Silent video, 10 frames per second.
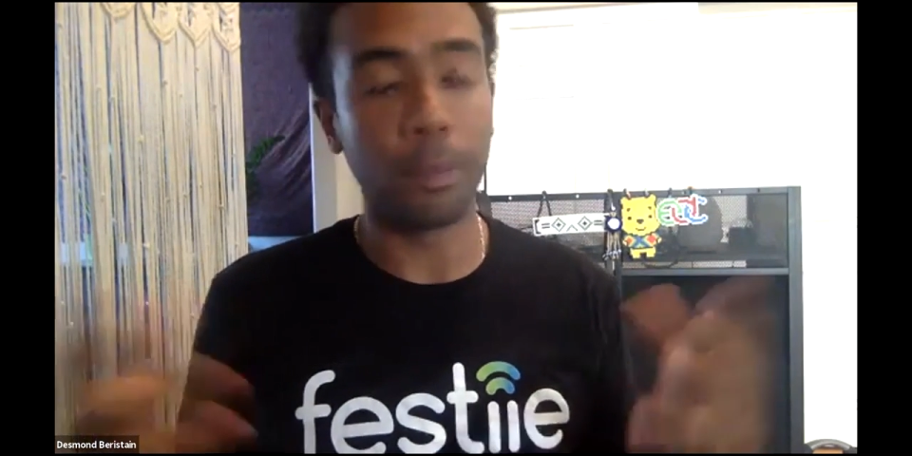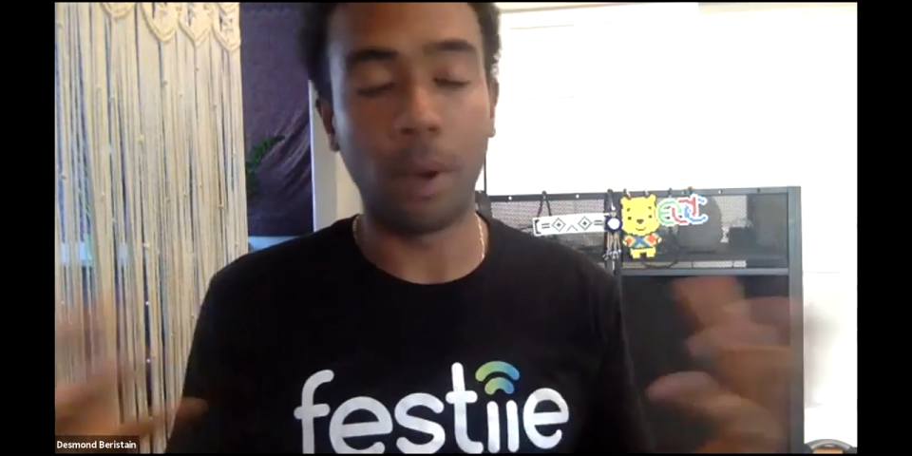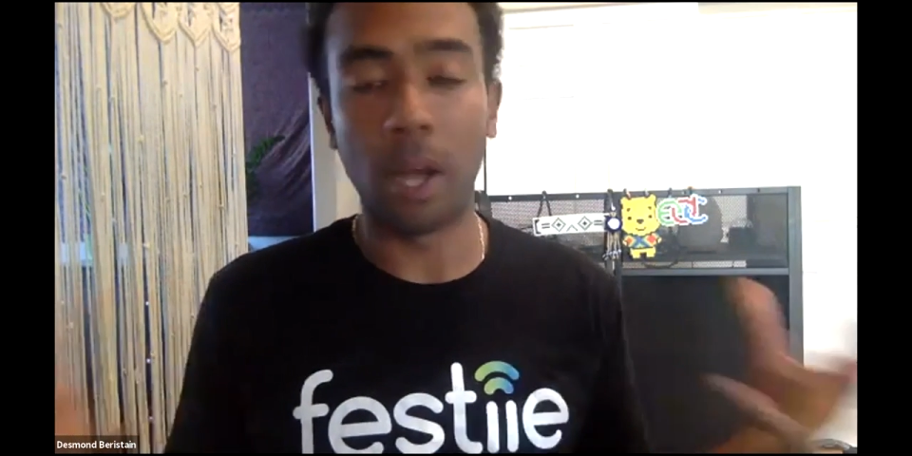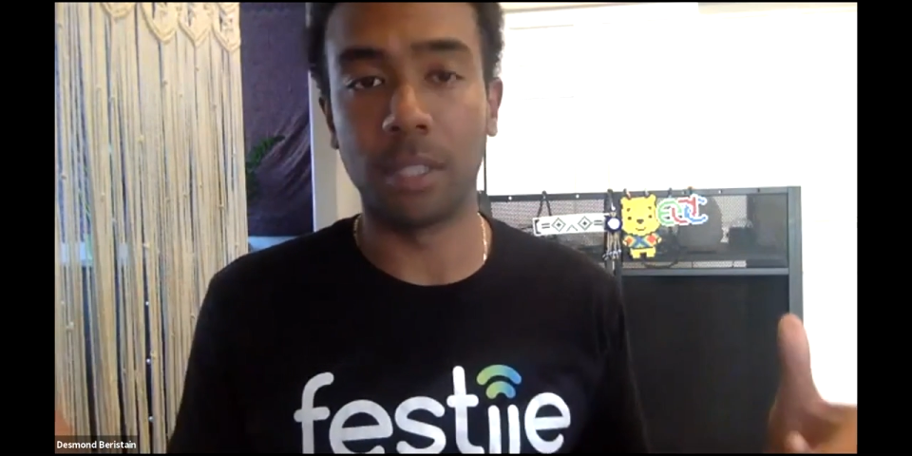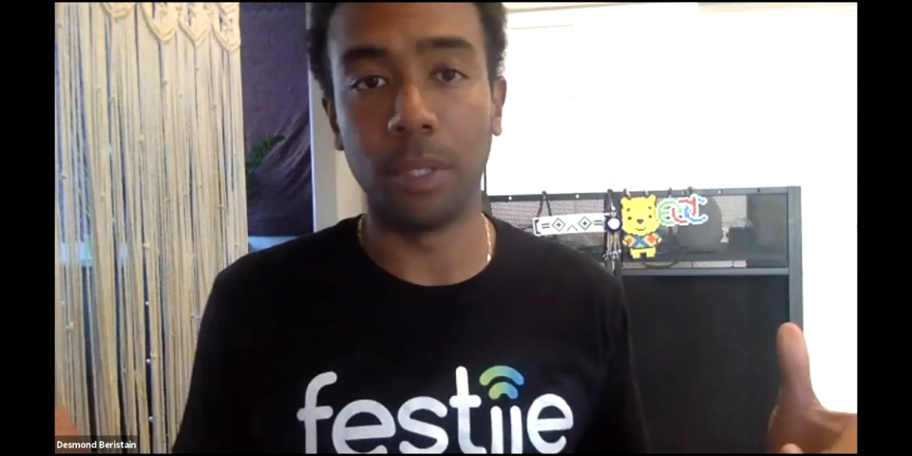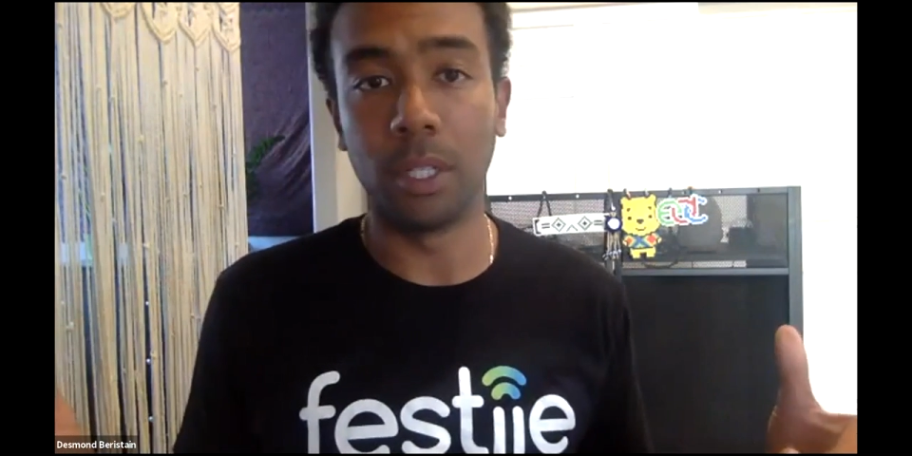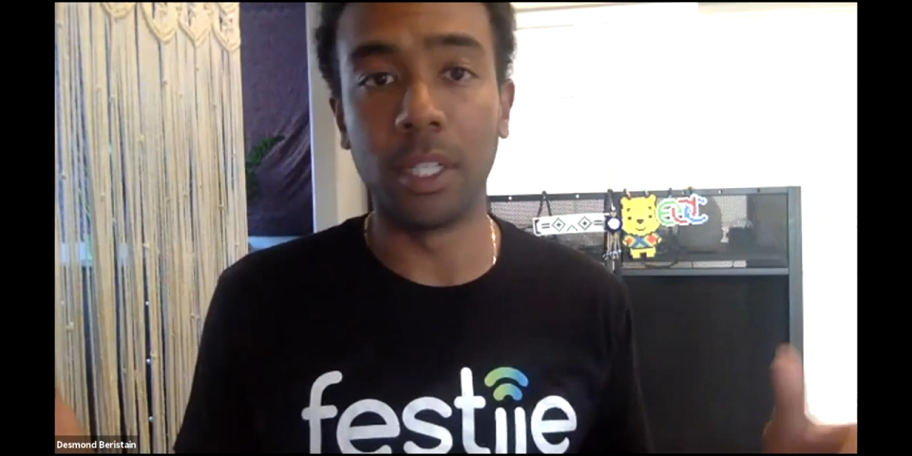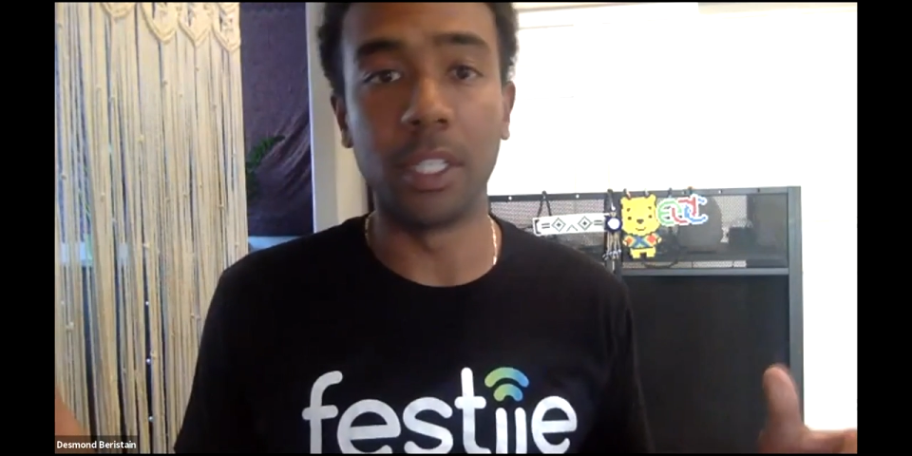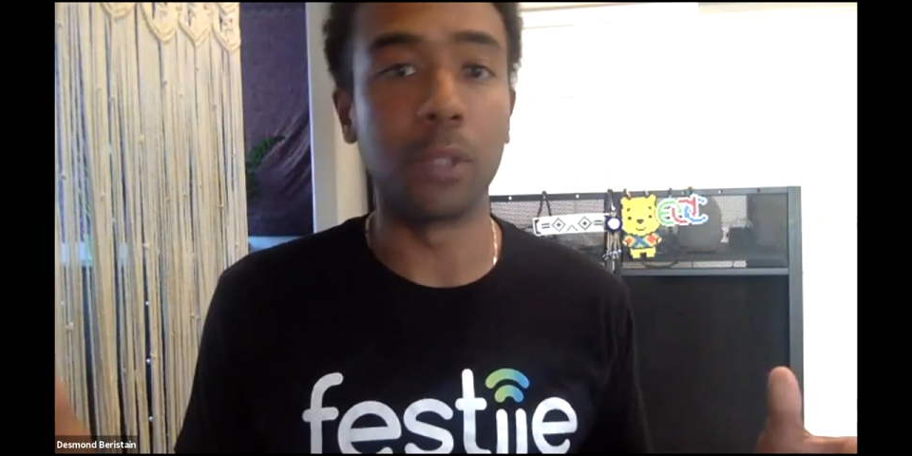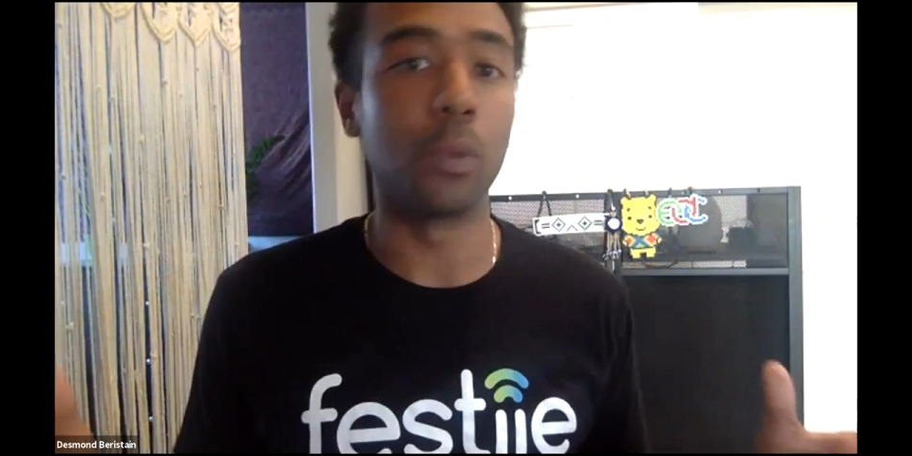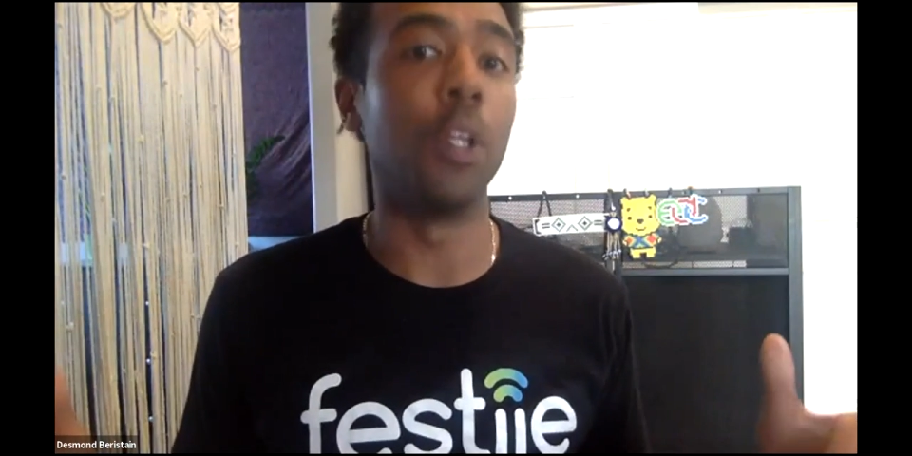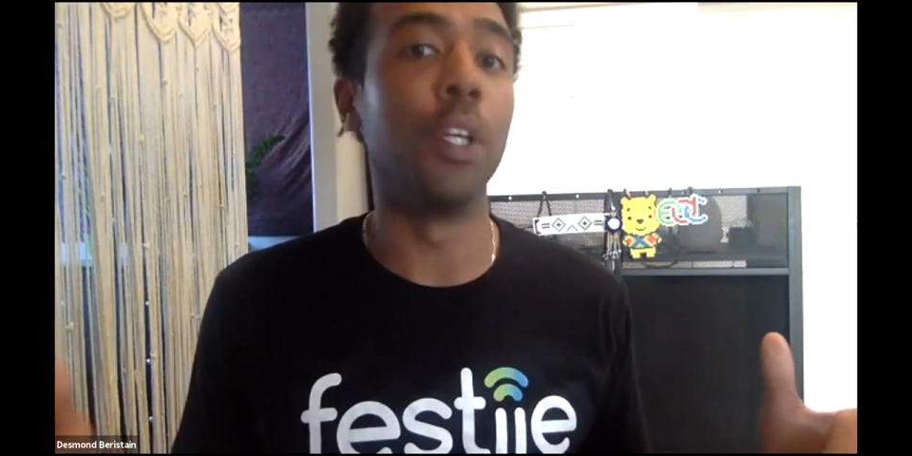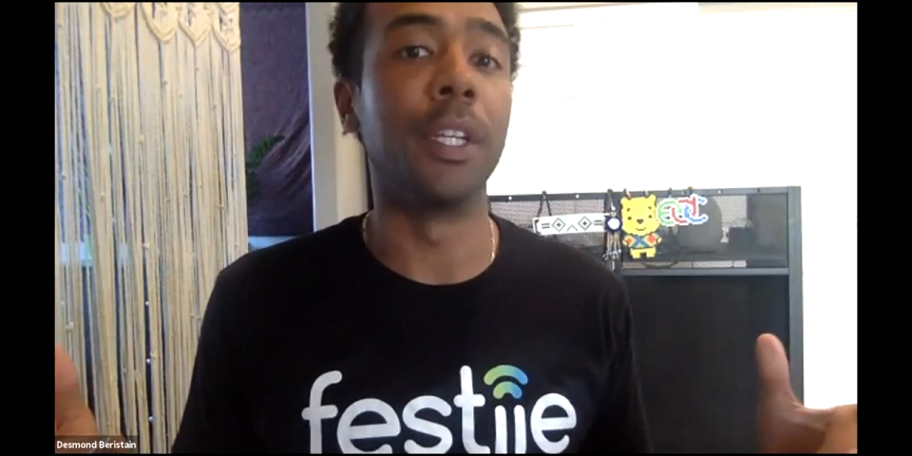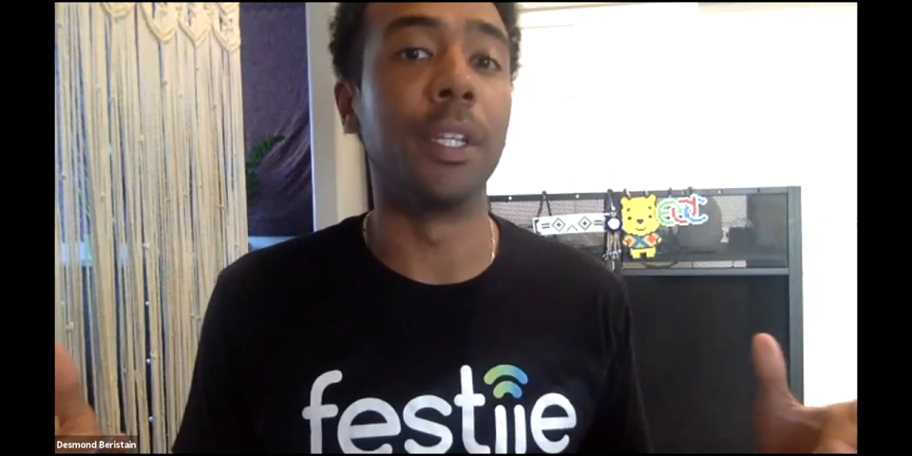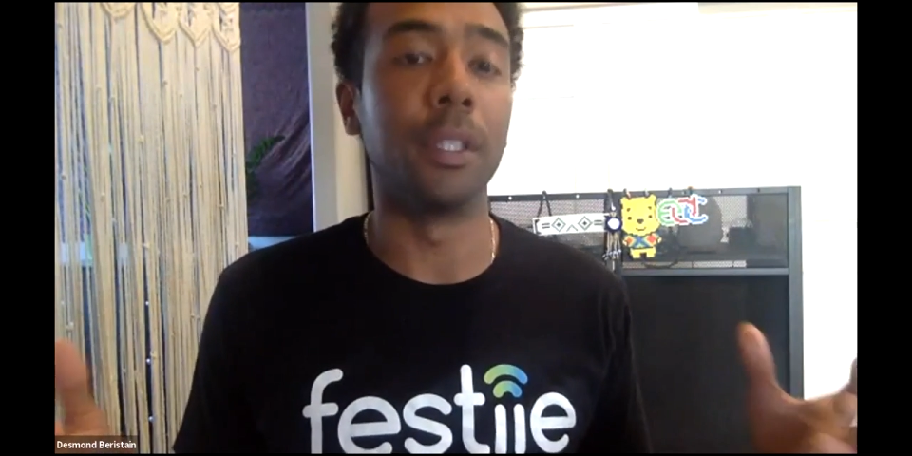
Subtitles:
possibilities really,